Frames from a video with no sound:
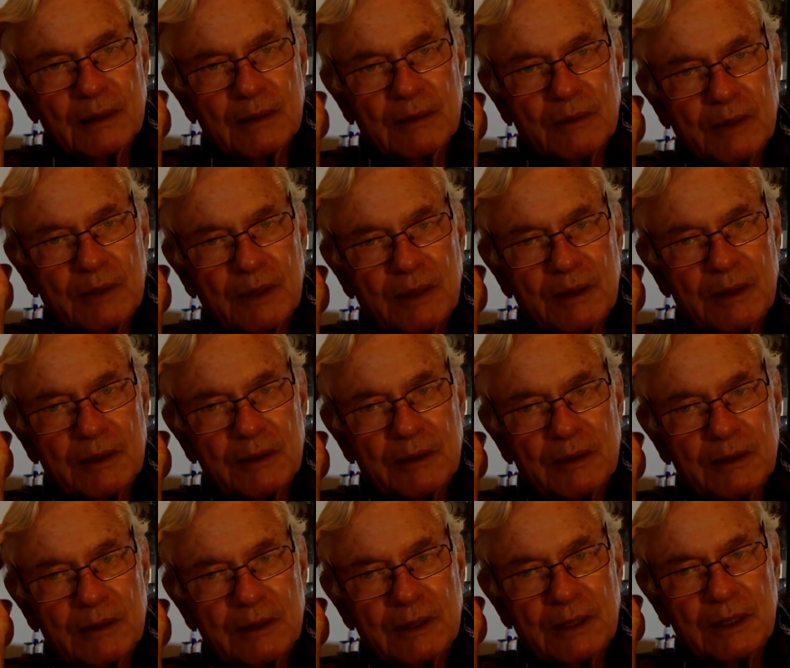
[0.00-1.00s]
we
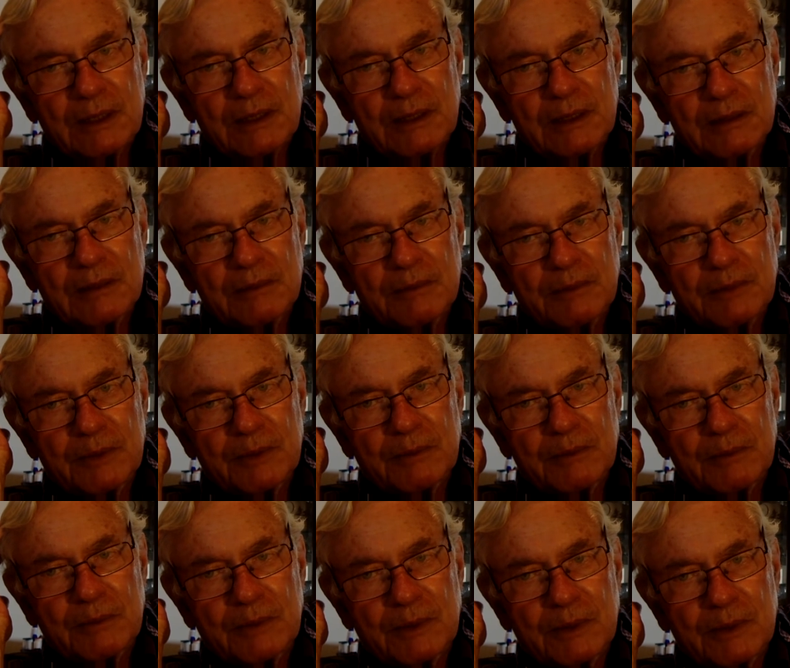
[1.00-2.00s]
need to put
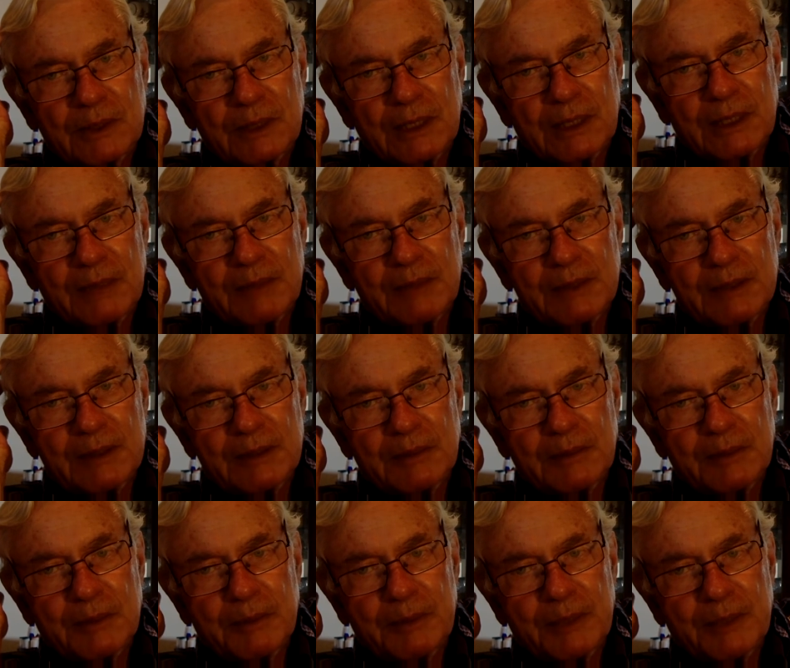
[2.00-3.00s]
more time into
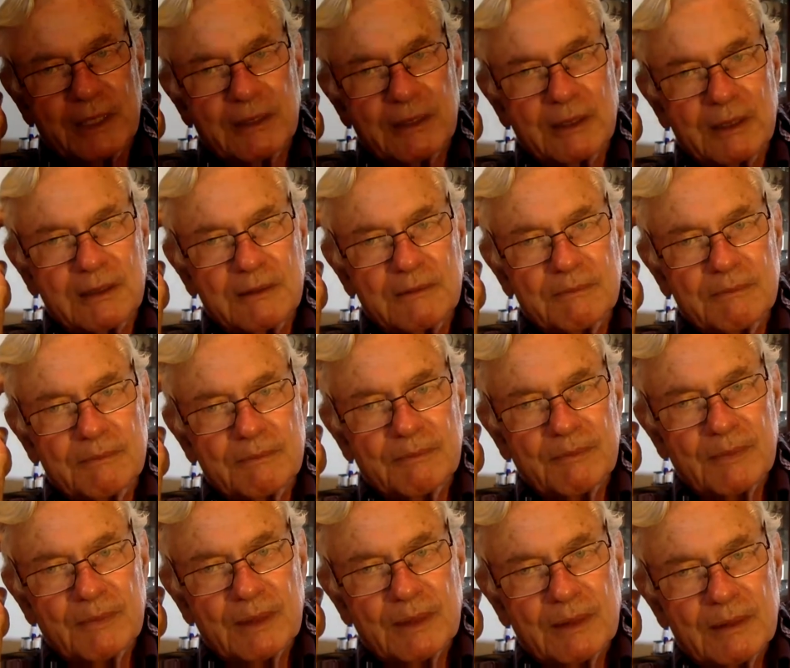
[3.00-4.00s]
preparing
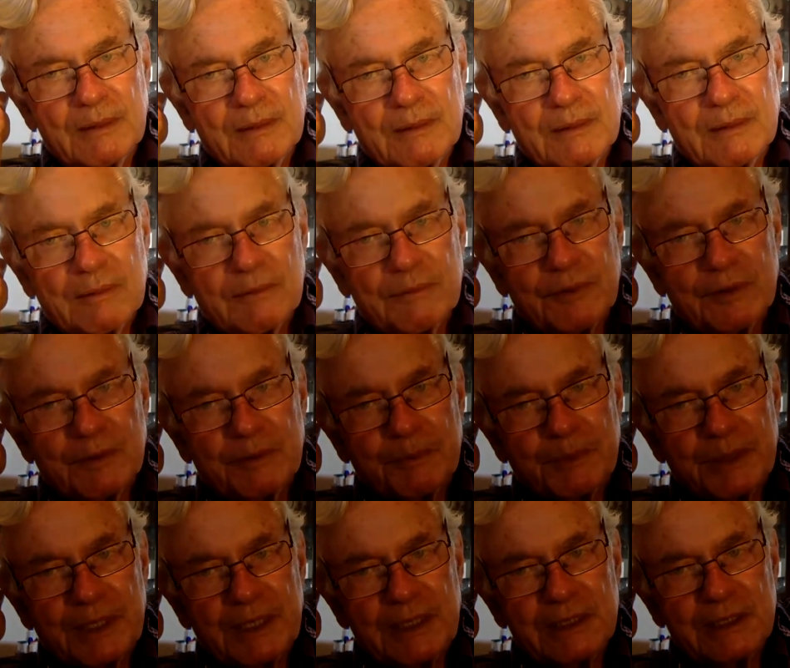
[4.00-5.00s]
for
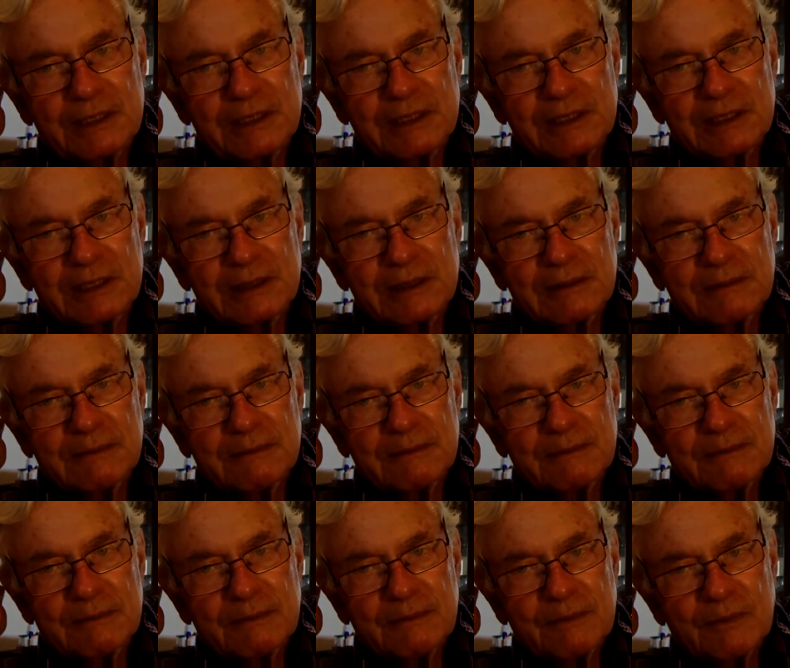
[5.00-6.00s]
peace,
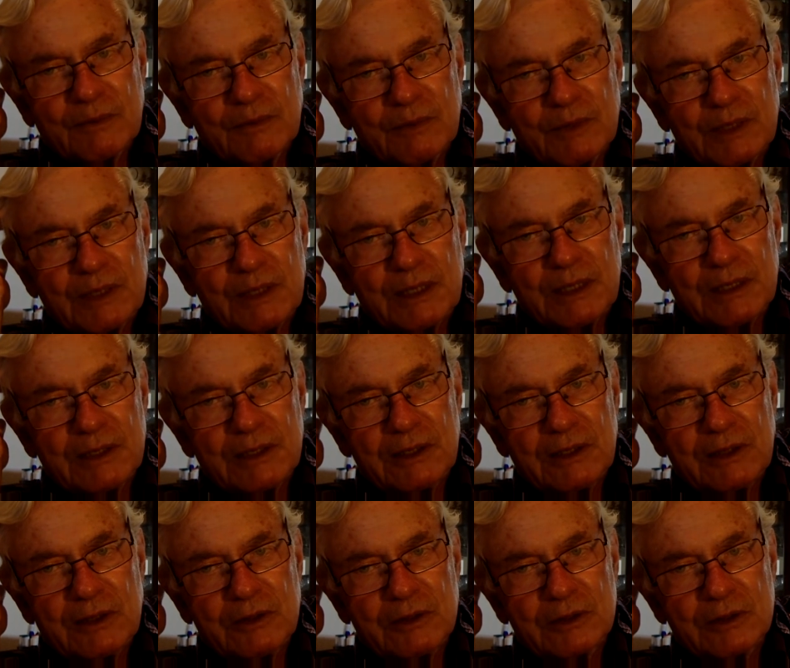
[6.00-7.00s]
we need to
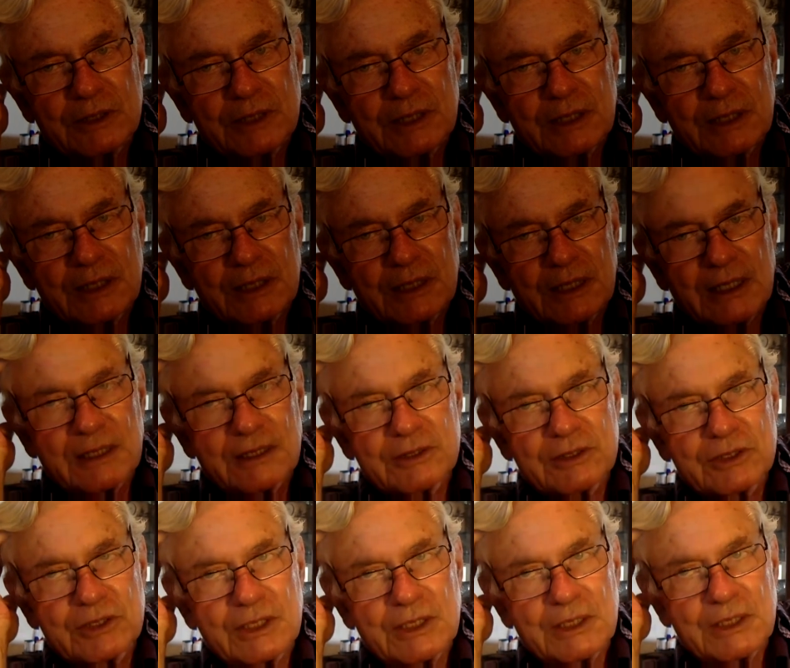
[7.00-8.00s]
use
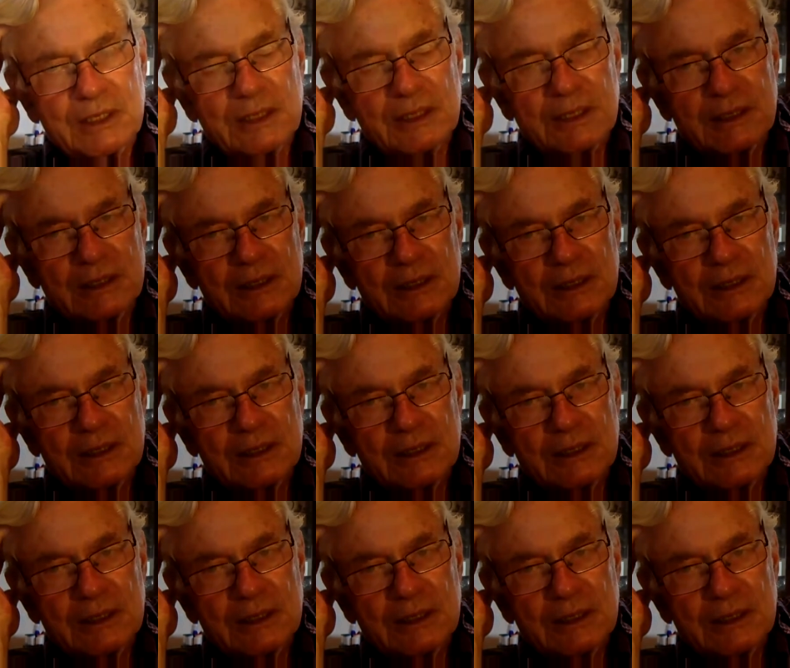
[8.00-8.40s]
technology